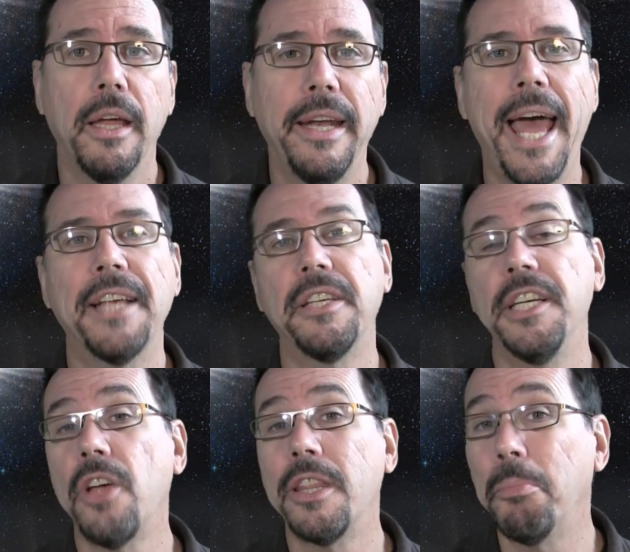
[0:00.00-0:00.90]
NASA
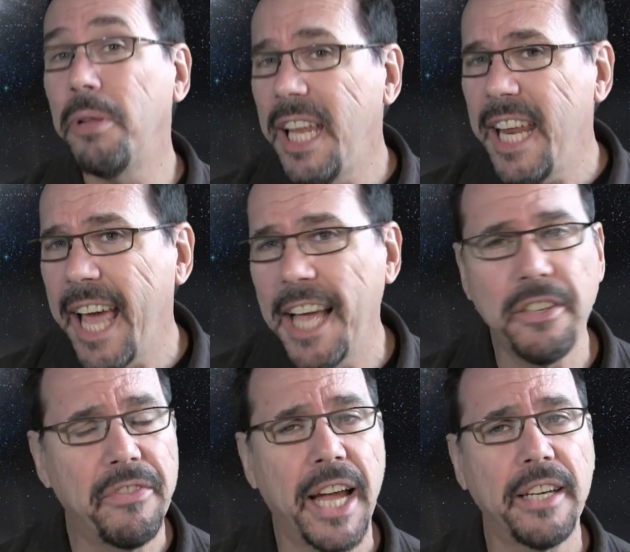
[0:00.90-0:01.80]
is on the bleeding
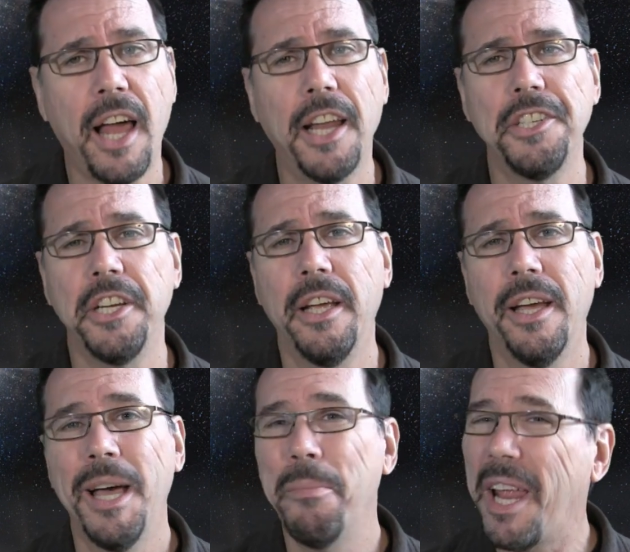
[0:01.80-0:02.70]
edge of technology,
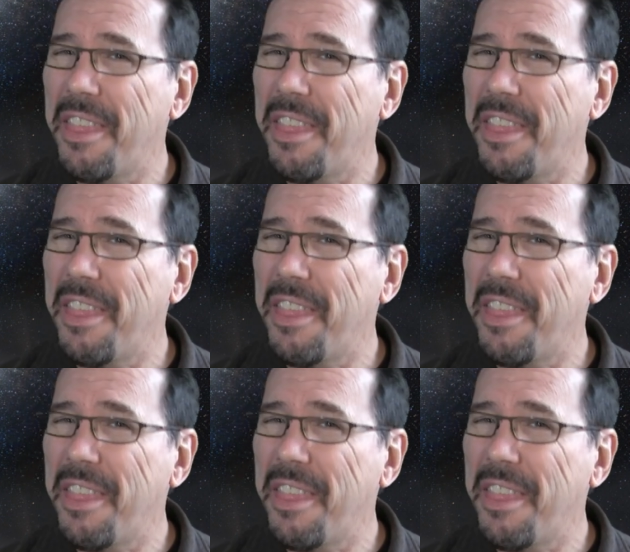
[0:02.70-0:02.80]
but